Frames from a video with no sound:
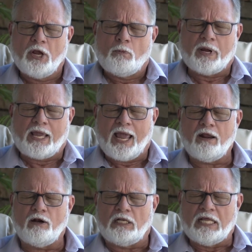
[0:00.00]
We
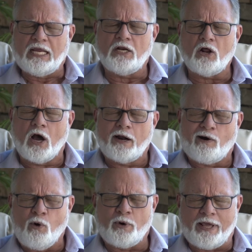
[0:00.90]
can't lean on
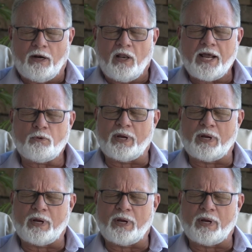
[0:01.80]
our own intellect.